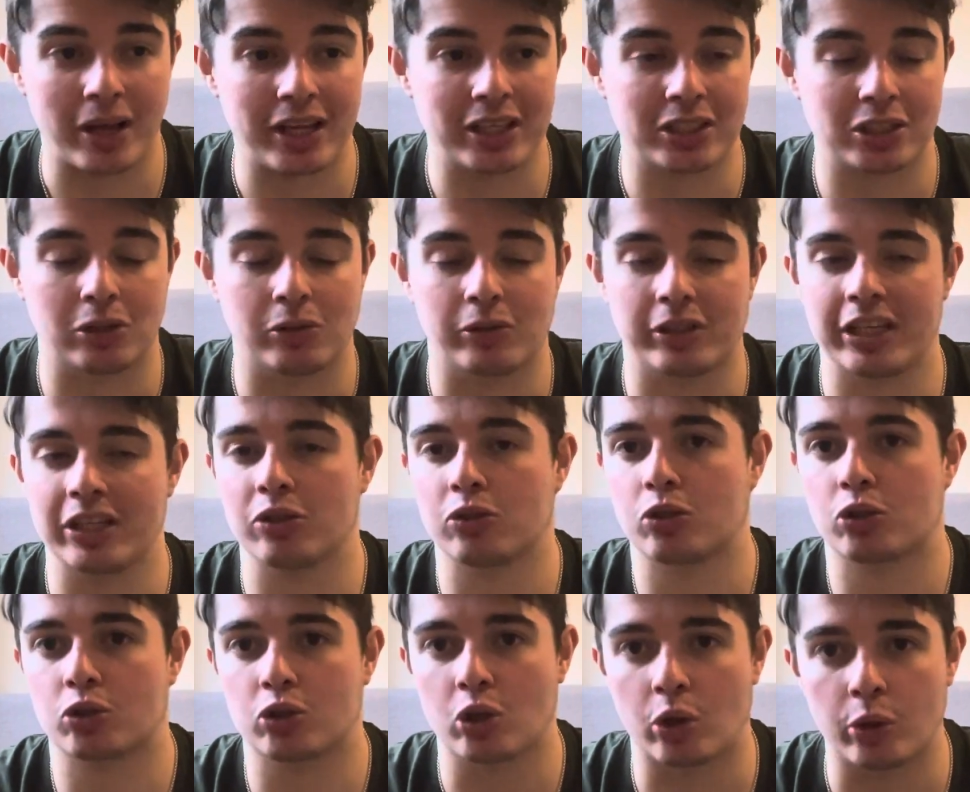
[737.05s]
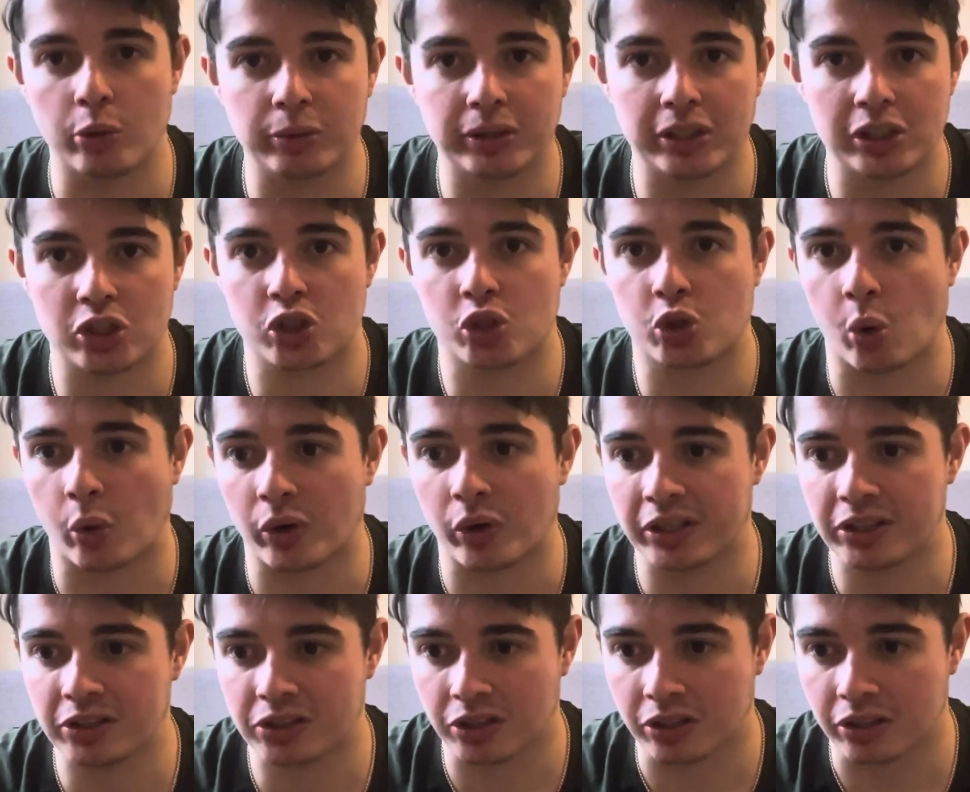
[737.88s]
It's looking so
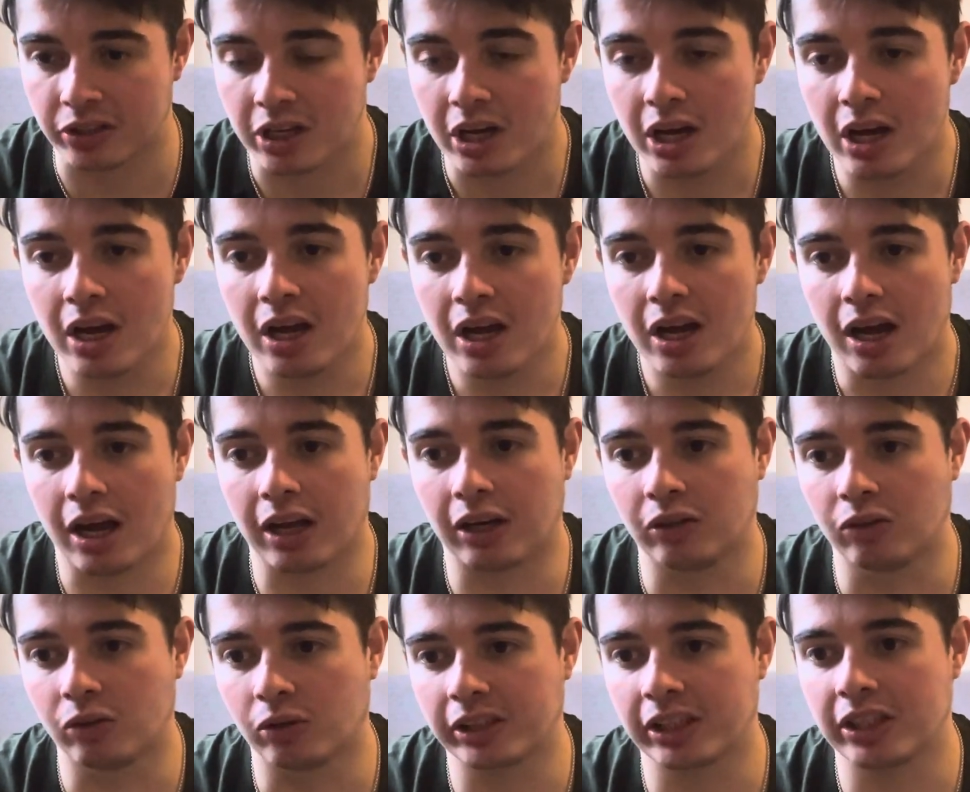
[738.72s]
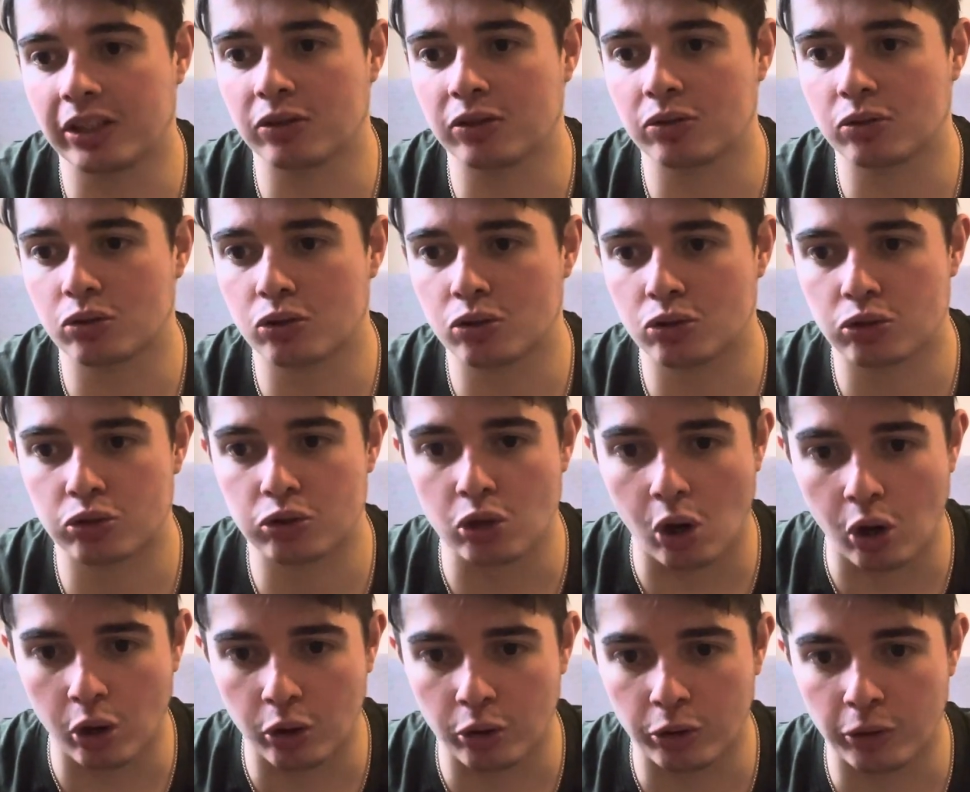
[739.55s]
disjointed and looking
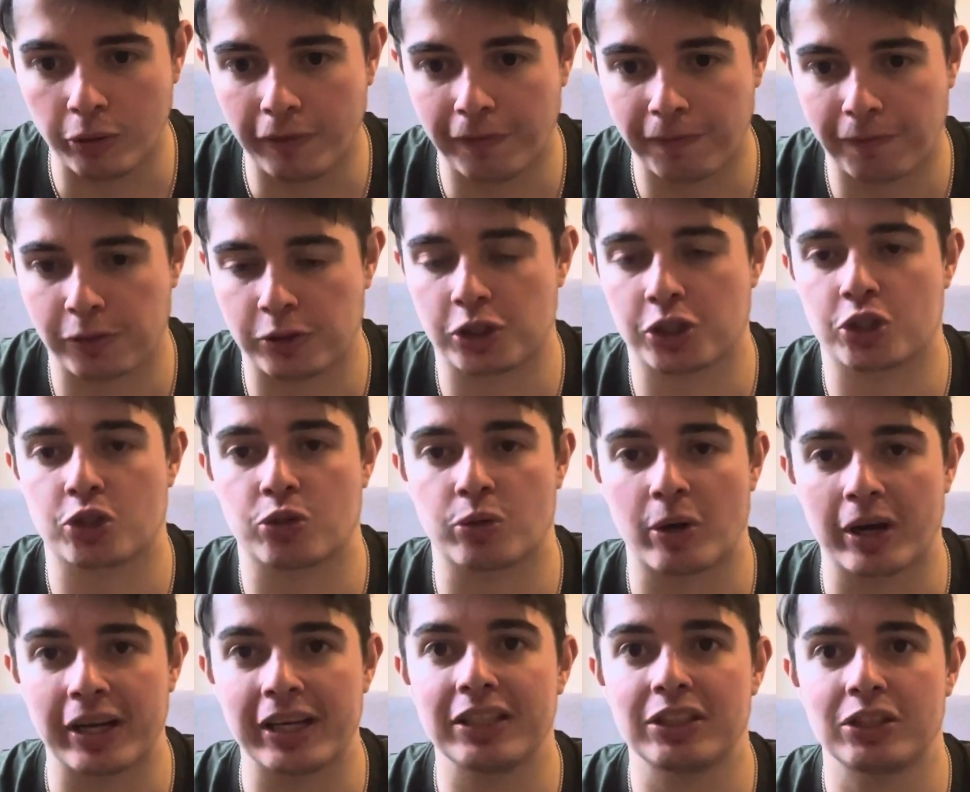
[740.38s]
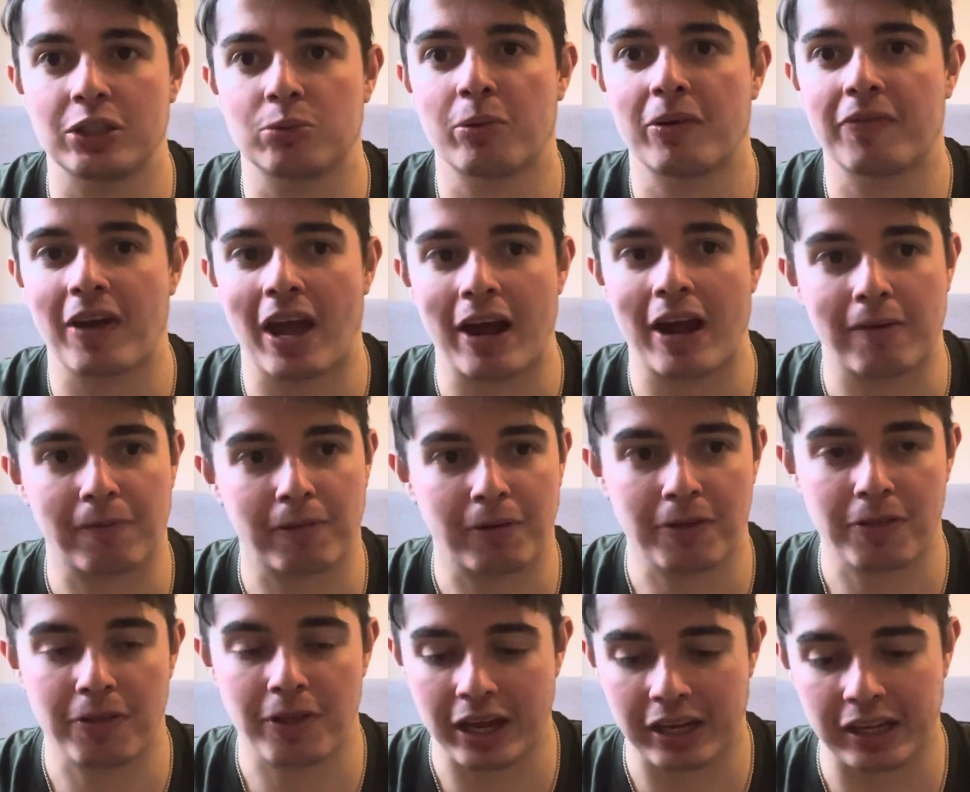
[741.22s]
so frustrated with
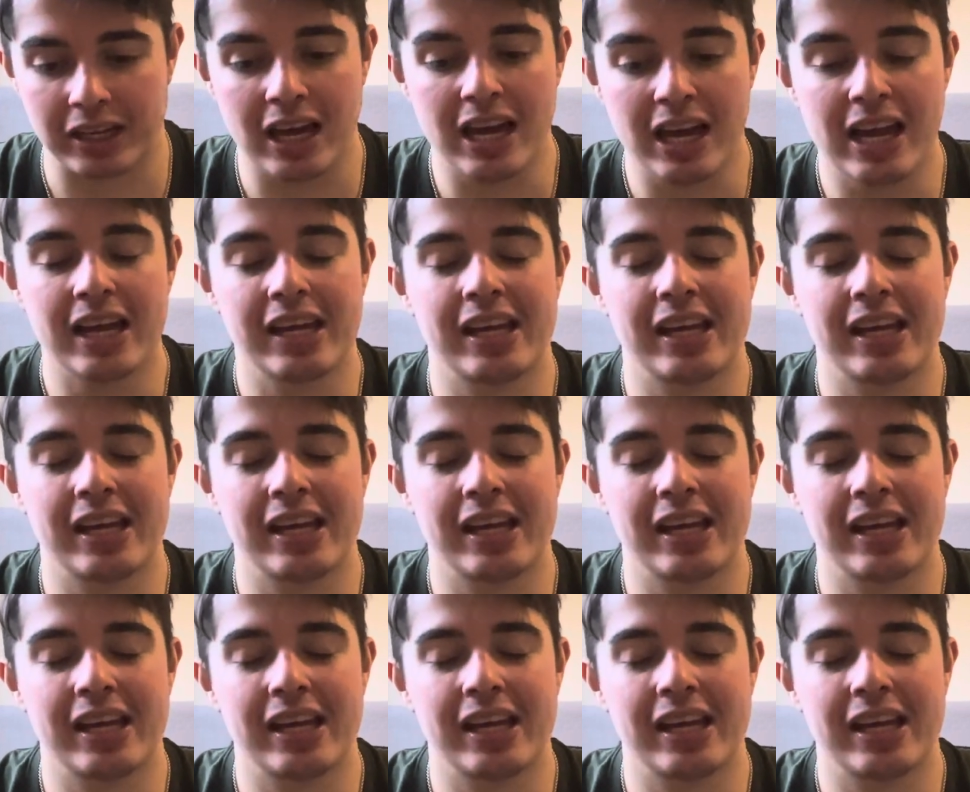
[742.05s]
everything.